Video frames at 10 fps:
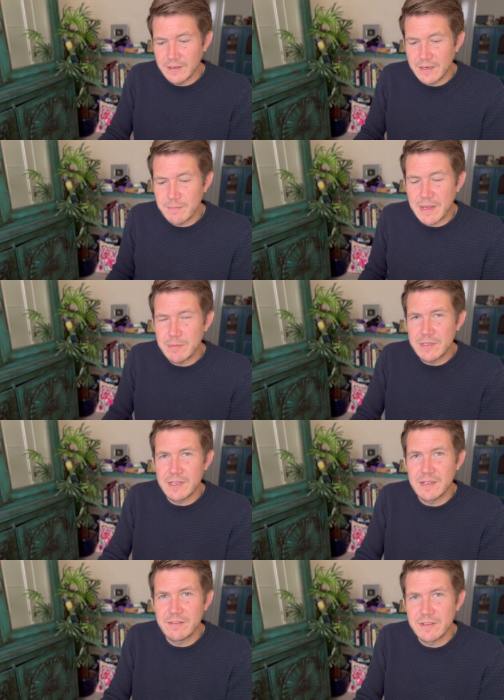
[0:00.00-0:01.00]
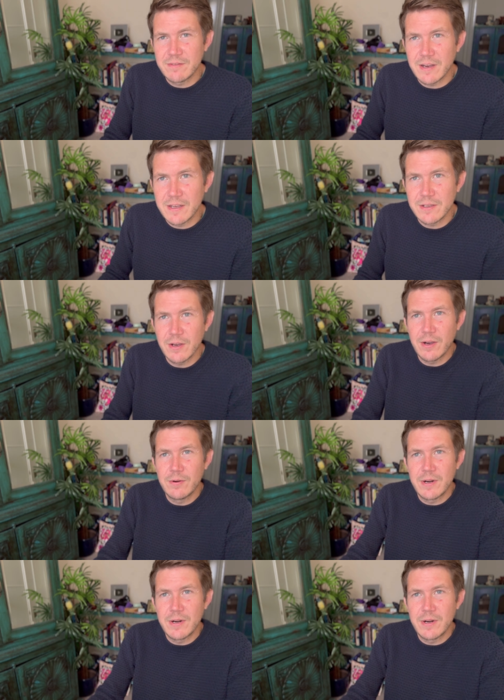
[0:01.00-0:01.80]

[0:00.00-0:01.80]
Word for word: It may be delivered via your own